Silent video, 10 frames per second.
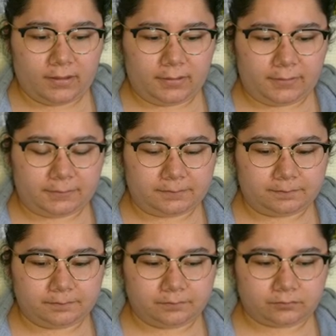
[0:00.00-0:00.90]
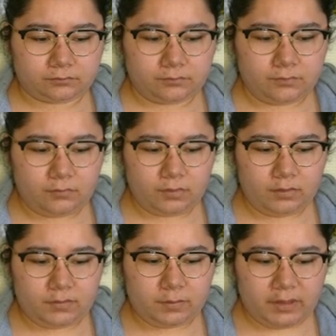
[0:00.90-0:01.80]
Um
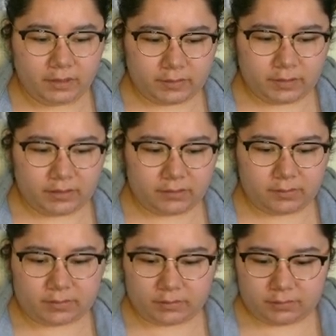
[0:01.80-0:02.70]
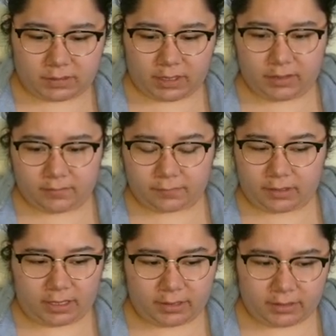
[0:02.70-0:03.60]
so because of that, there was no tag for
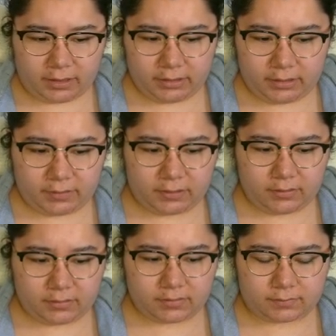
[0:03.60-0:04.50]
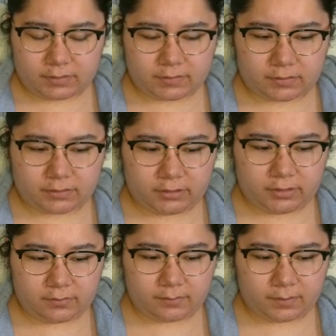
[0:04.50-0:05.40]
ally, I think, is what started
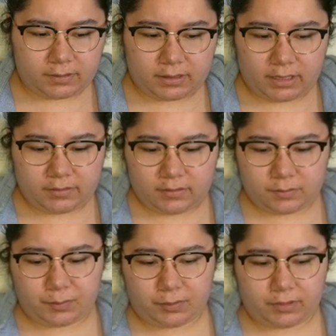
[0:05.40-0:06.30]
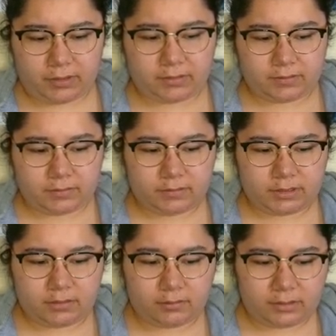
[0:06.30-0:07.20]
it. But at this point, Twitch
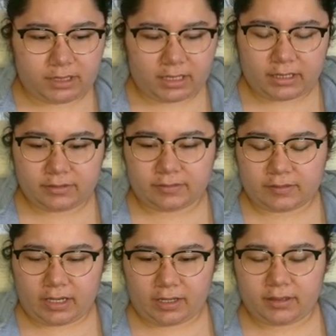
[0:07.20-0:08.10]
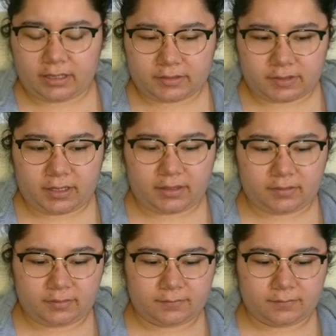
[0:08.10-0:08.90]
had already added an ally tag.